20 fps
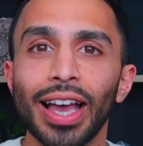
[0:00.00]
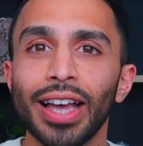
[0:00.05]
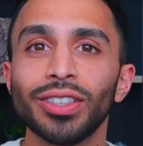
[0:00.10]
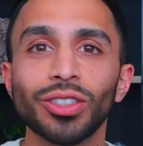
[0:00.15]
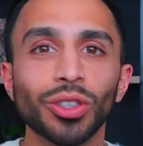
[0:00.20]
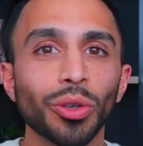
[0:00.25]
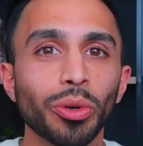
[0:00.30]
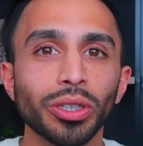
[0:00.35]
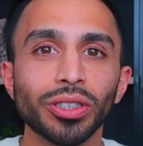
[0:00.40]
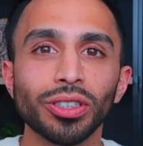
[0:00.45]
And
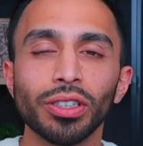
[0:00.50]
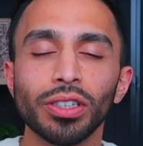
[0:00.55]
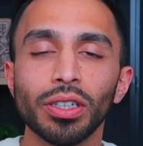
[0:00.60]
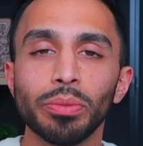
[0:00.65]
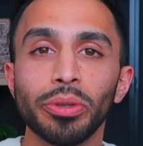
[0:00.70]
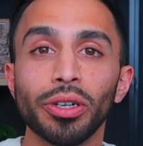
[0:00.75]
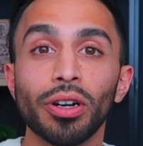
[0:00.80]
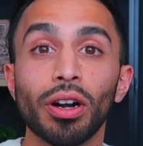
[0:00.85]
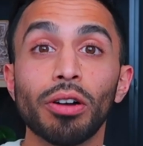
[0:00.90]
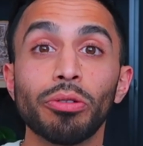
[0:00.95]
so what's going to
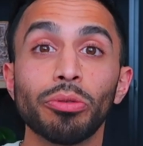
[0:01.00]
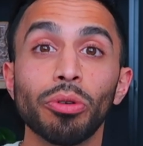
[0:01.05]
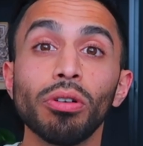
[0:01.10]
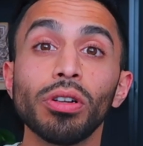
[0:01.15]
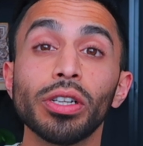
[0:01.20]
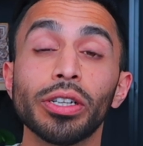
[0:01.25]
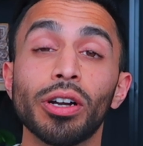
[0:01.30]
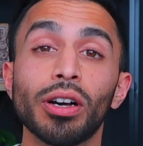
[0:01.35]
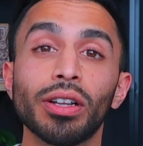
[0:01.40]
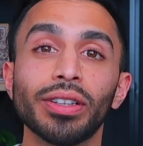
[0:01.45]
be our role
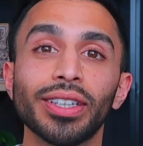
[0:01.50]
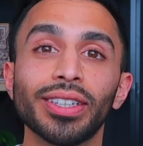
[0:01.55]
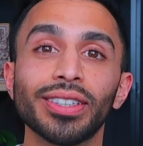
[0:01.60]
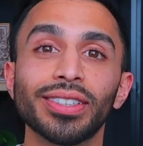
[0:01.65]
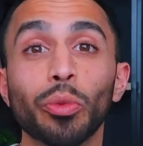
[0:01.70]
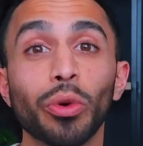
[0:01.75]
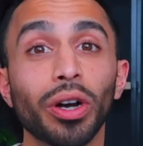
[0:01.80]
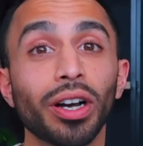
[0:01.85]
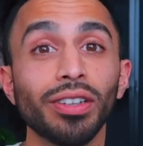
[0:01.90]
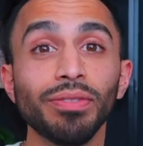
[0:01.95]
in all this?
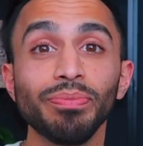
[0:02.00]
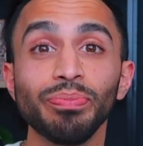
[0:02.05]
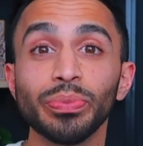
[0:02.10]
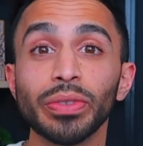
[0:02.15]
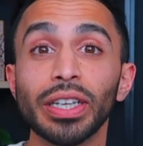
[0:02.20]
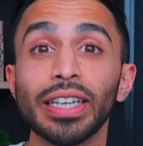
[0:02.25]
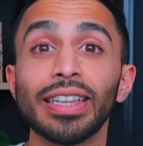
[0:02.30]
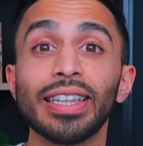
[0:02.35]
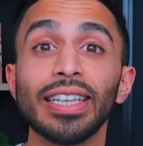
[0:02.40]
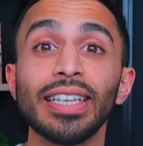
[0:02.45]
Well,
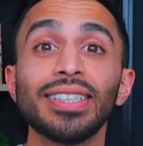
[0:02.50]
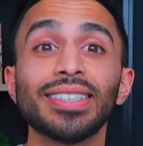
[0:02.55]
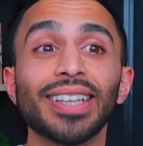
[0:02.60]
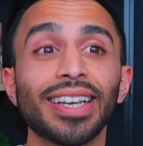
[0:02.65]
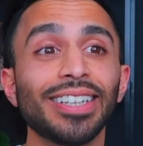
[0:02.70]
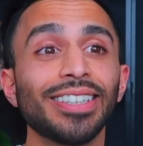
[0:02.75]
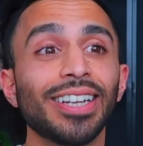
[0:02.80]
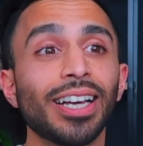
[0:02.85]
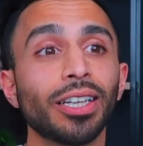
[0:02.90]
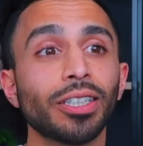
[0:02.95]
these
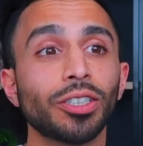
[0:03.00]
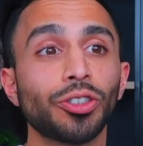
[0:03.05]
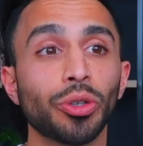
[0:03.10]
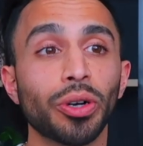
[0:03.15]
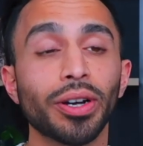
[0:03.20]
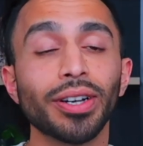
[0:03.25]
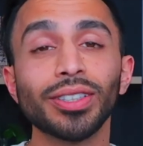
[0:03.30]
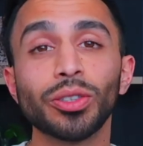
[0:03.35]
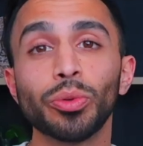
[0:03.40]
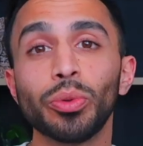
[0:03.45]
psychedelic
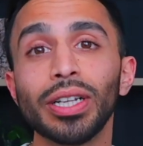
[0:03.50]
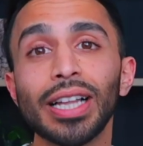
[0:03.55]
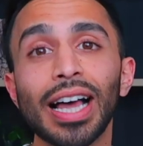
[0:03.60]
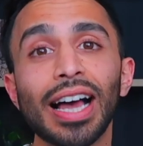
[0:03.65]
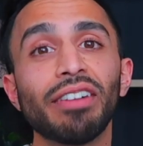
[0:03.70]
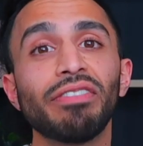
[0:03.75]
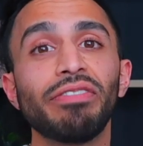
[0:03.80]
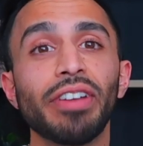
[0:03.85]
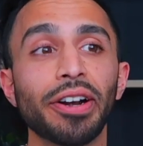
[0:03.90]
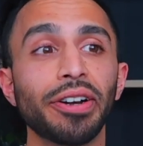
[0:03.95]
drugs will
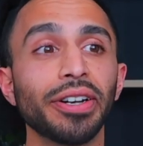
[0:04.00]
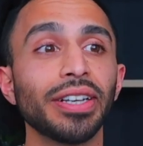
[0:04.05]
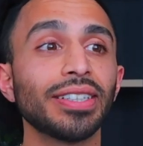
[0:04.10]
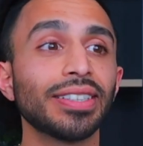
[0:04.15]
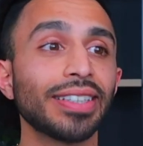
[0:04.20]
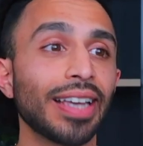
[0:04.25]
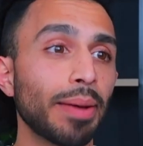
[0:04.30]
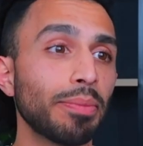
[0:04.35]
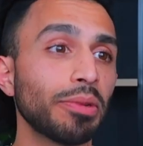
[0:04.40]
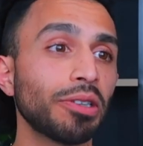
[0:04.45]
have various
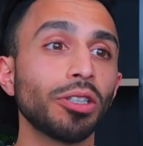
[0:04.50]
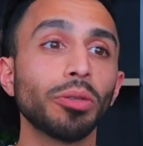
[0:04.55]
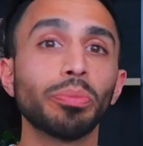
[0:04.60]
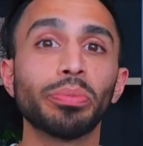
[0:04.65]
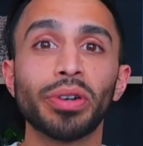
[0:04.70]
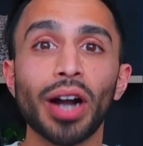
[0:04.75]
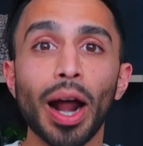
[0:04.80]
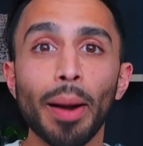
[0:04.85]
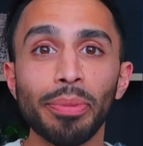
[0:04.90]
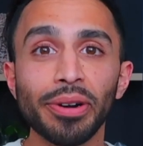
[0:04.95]
chemical
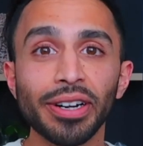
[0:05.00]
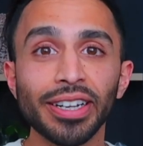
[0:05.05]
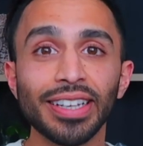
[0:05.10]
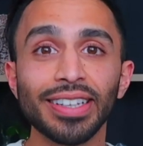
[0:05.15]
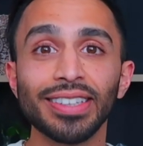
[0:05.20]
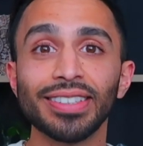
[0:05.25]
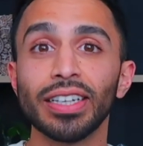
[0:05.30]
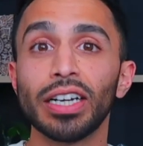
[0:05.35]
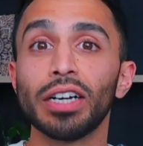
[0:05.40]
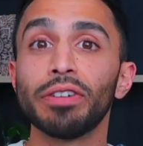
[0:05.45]

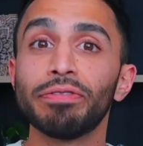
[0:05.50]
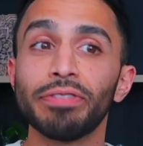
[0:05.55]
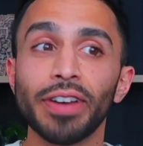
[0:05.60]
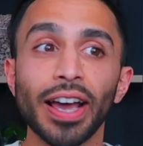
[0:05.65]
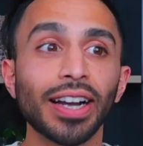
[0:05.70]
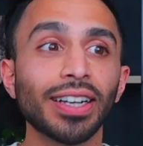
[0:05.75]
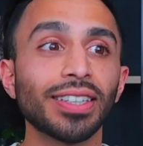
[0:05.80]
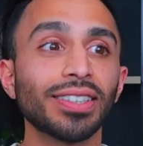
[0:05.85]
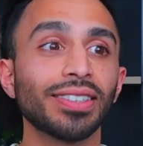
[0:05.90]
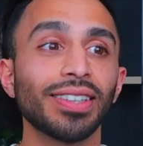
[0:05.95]
properties,
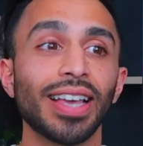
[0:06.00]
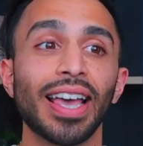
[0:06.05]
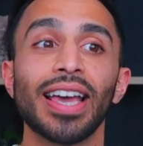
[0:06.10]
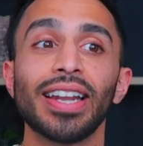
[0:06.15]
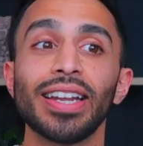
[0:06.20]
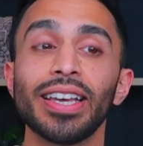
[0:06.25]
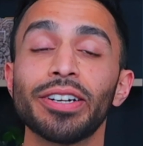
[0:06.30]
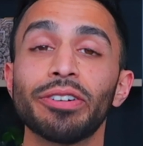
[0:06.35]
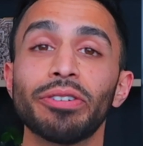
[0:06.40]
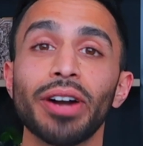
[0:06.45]
effects,
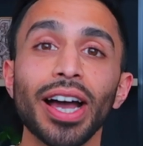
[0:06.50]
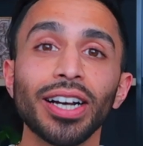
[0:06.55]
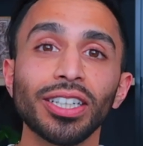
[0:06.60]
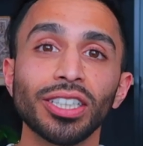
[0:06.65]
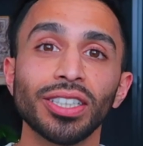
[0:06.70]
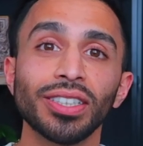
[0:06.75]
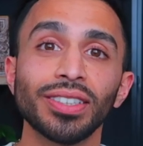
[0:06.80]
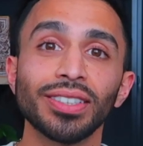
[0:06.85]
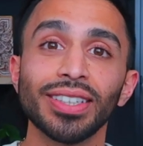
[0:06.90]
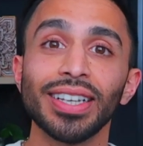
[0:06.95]
and
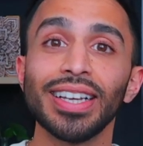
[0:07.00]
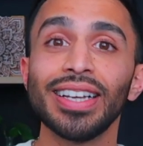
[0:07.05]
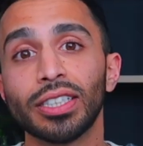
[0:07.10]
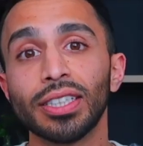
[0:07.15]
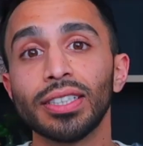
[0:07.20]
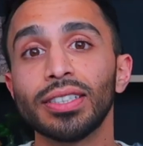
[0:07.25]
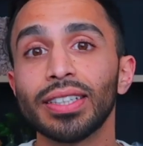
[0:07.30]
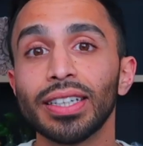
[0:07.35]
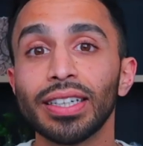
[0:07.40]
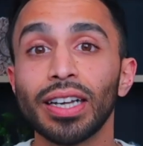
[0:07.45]
interactions,
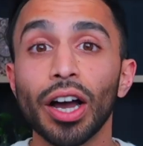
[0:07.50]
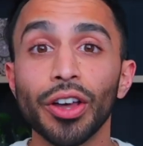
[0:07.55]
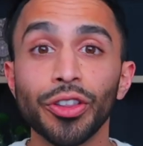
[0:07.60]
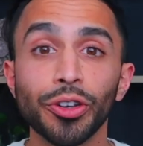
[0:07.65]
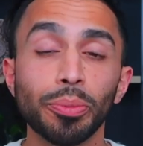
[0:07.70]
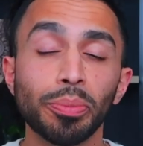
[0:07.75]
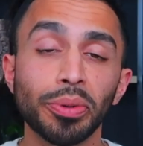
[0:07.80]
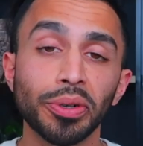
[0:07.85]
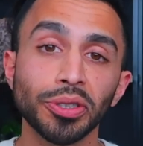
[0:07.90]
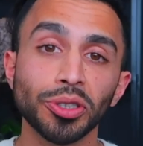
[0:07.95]
just like other
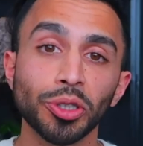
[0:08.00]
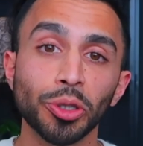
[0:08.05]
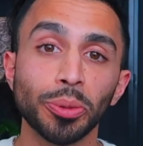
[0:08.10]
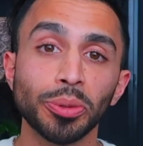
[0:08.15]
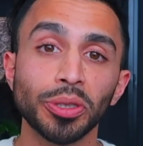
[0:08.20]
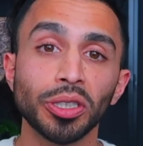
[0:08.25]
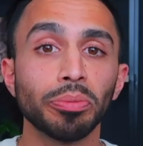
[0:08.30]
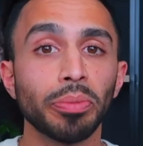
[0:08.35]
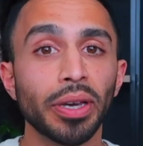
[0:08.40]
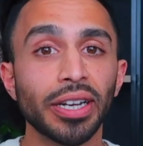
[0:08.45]

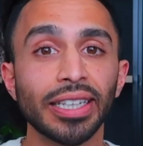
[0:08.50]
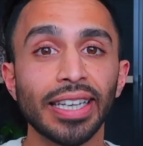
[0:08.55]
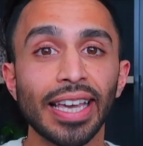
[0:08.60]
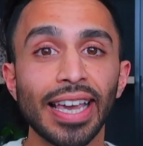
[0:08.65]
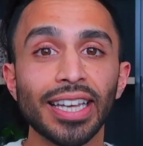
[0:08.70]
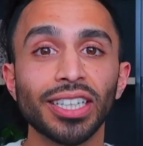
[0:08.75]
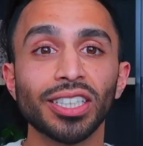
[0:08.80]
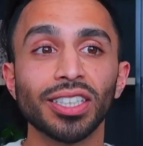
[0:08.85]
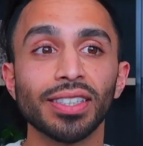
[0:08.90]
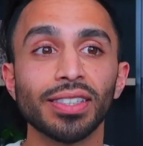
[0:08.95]
prescription
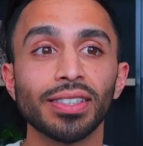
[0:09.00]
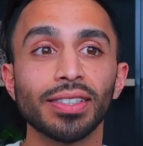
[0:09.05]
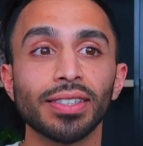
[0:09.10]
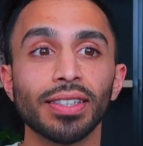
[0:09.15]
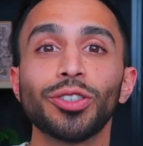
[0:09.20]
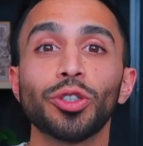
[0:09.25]
medications.